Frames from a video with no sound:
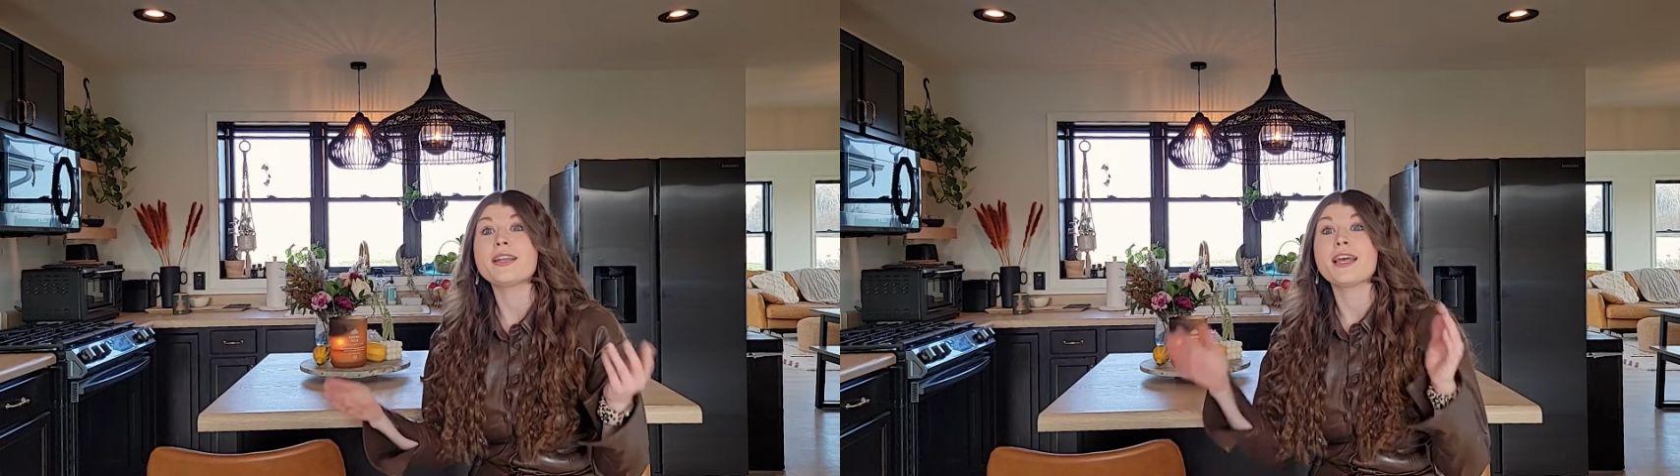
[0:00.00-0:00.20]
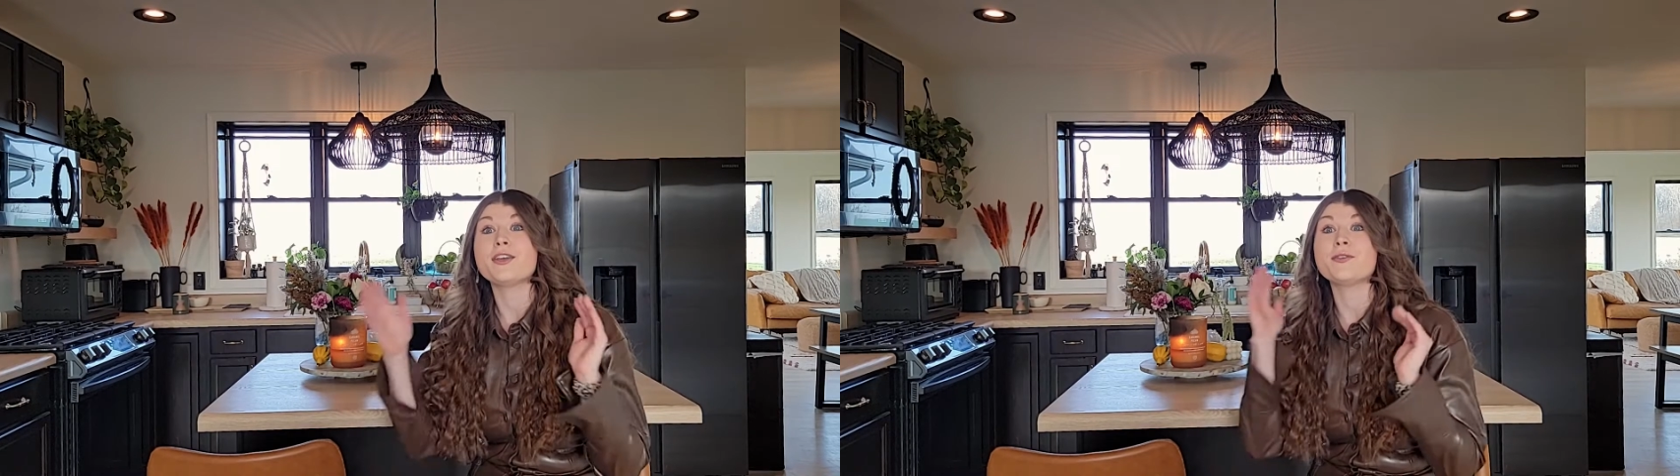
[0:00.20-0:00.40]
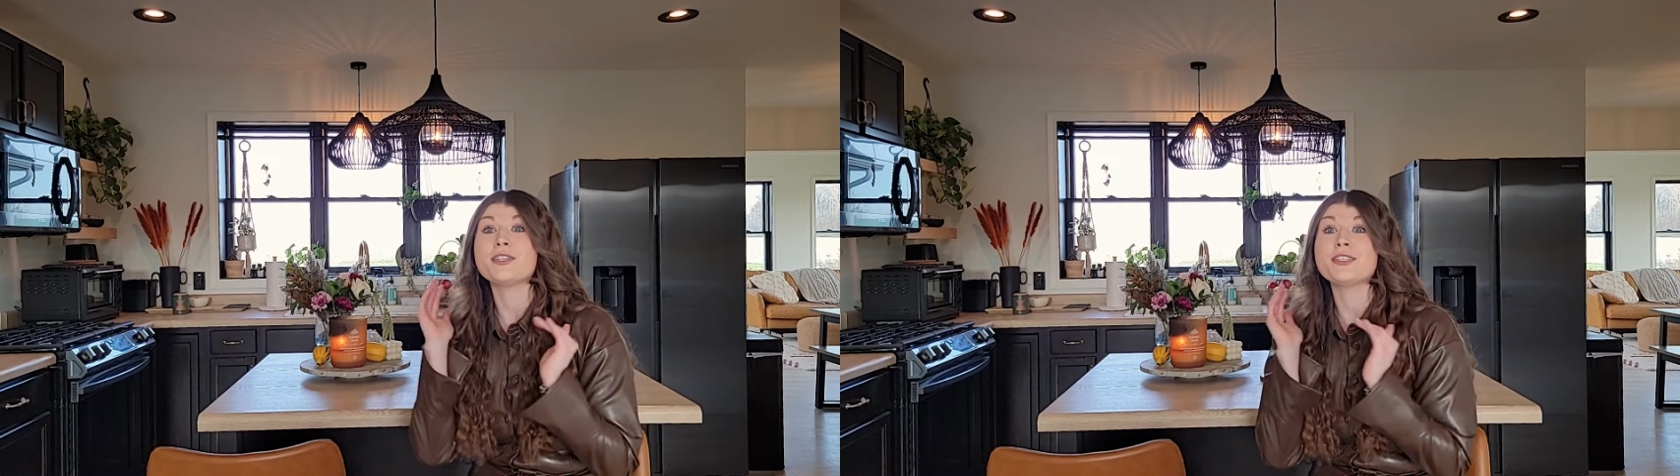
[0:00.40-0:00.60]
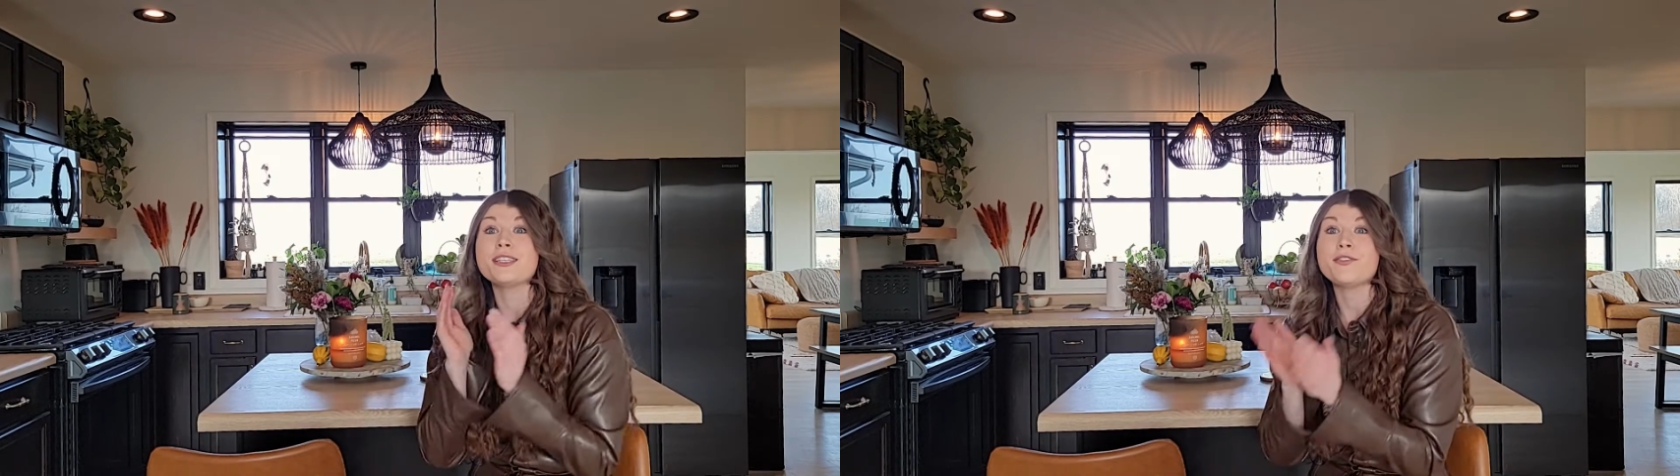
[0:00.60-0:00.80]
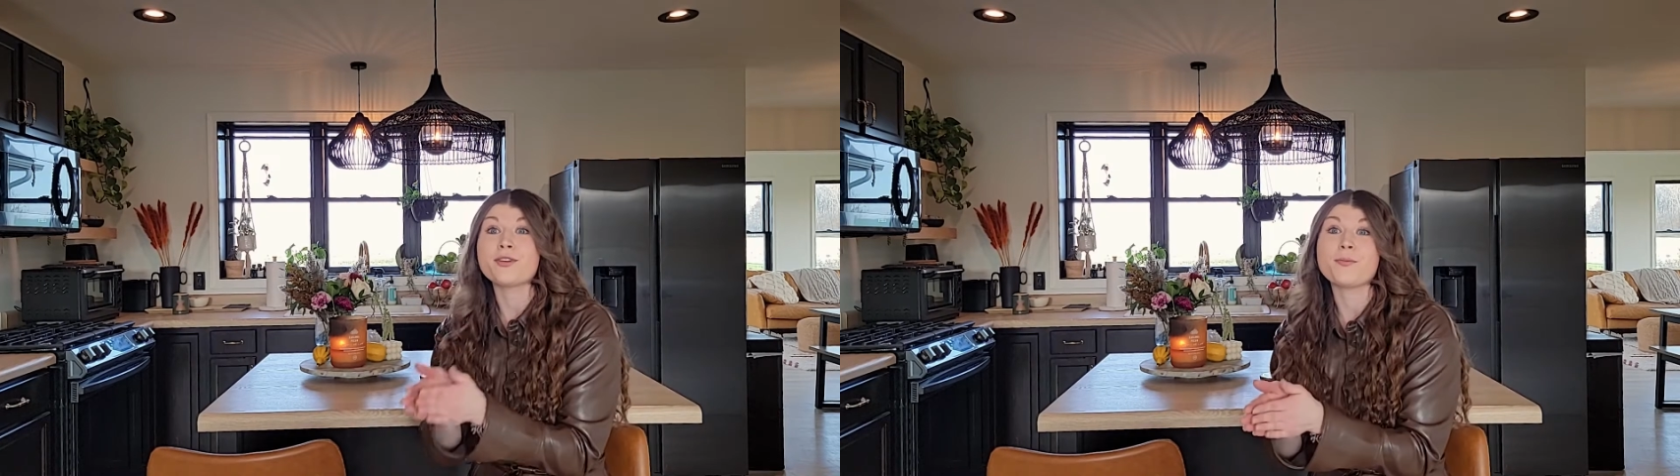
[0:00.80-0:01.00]
that you could
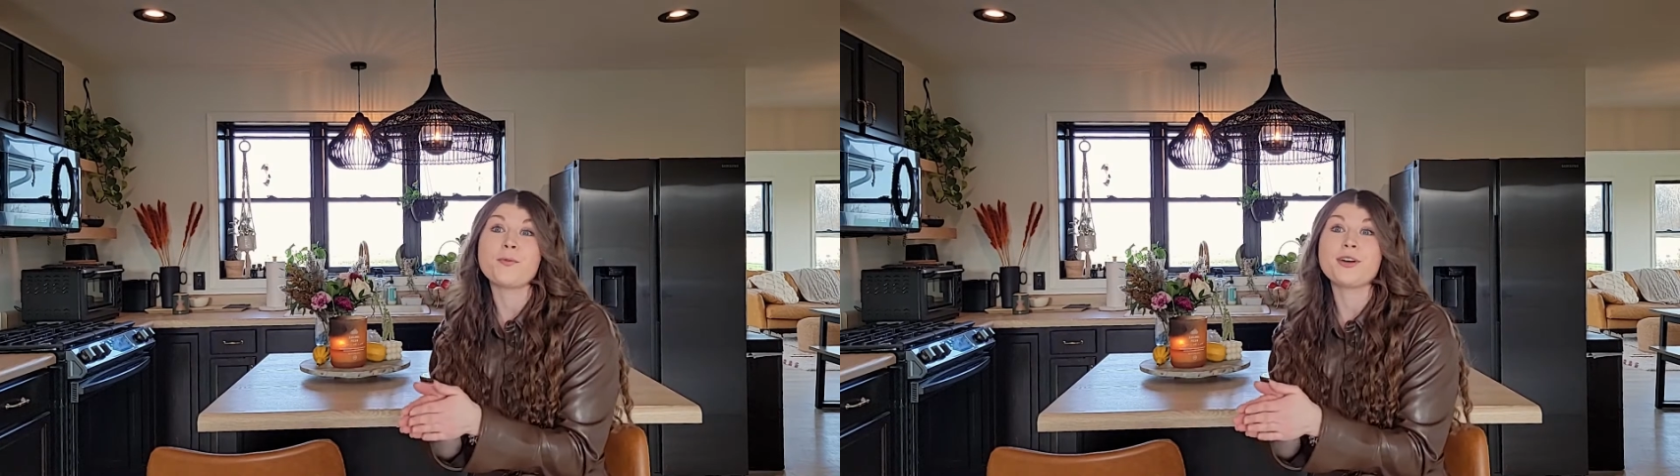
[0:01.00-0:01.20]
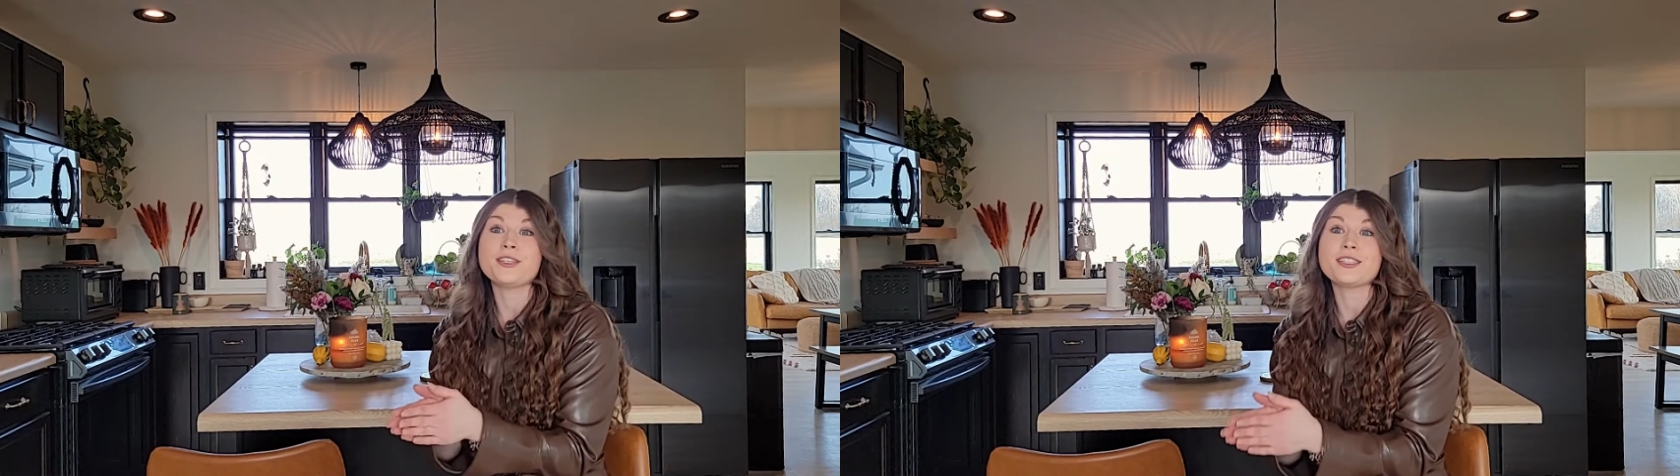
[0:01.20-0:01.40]
see from one